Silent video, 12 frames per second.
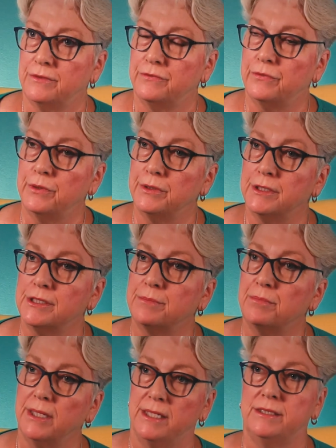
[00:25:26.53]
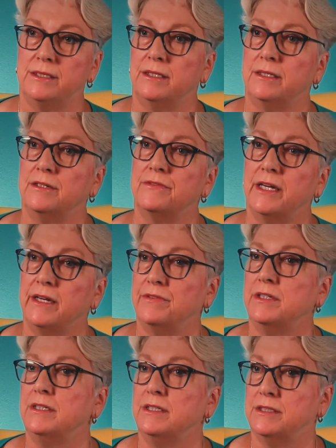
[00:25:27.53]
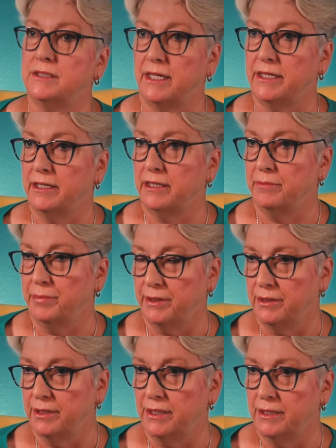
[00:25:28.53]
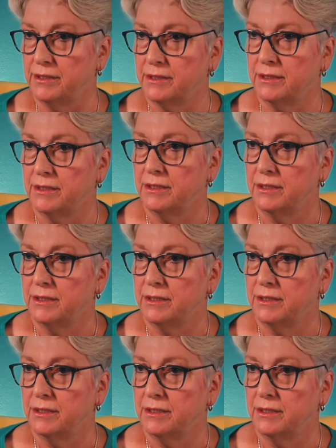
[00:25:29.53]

for this blessing of having these psychic abilities